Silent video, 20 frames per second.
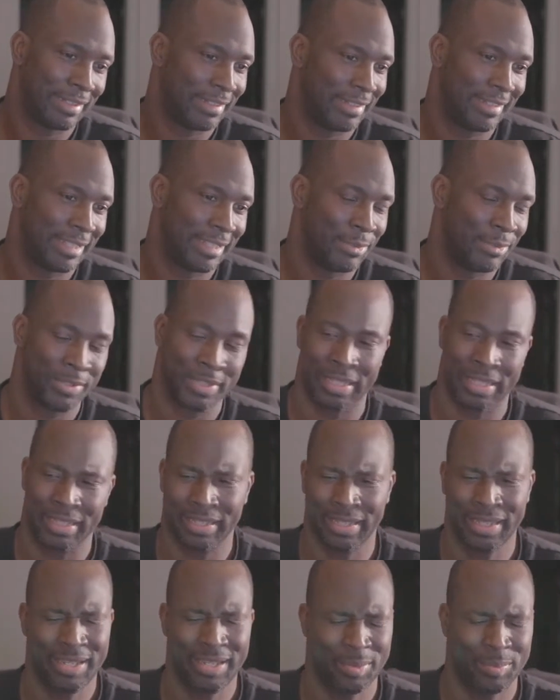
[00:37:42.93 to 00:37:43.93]
he was like,
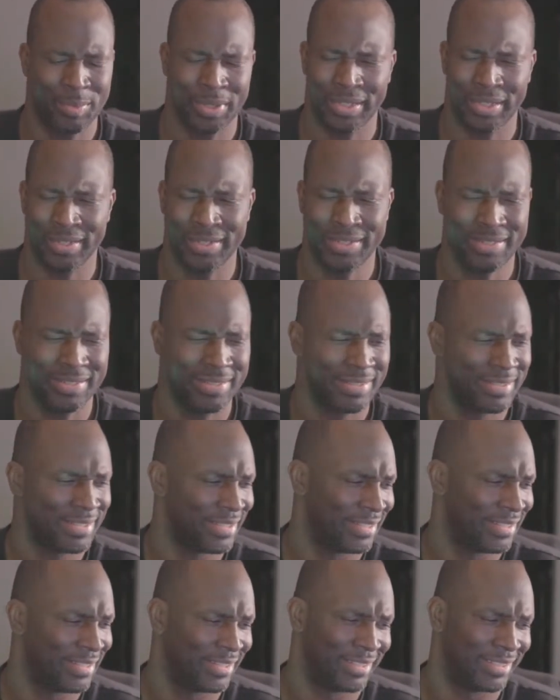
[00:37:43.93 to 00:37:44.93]
Yeah, man, this is,
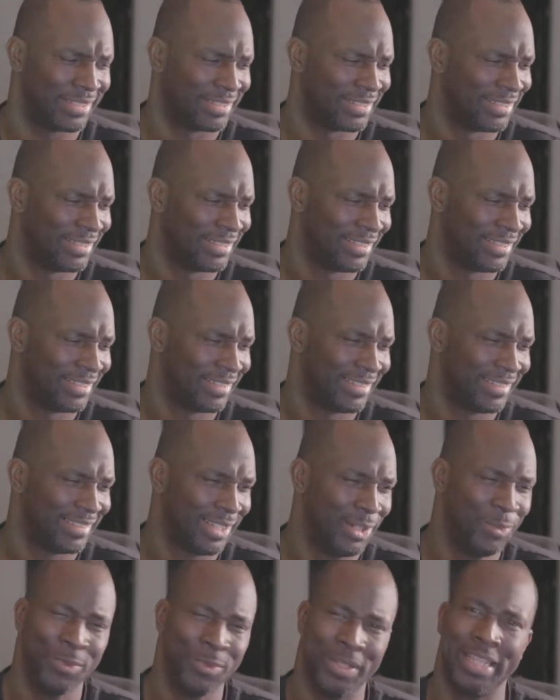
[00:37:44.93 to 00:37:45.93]
uh,
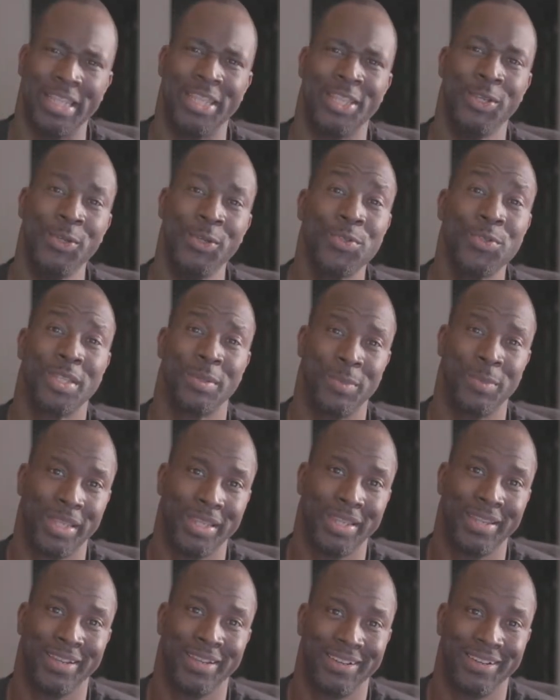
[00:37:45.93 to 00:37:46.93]
they're really using me
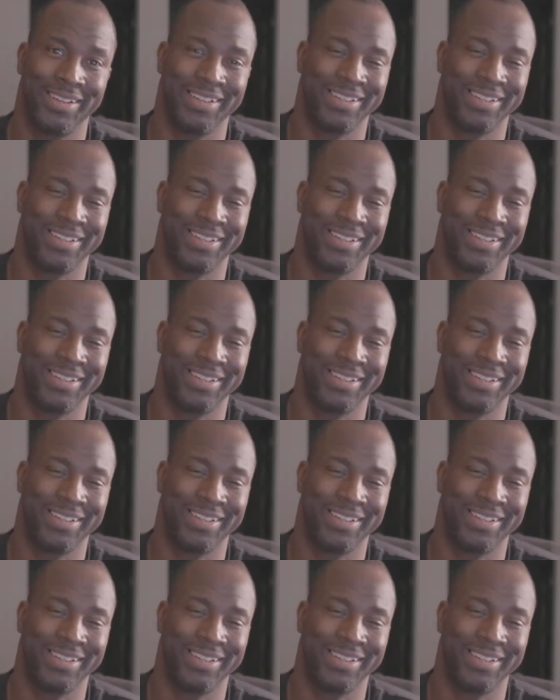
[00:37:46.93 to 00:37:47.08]
here.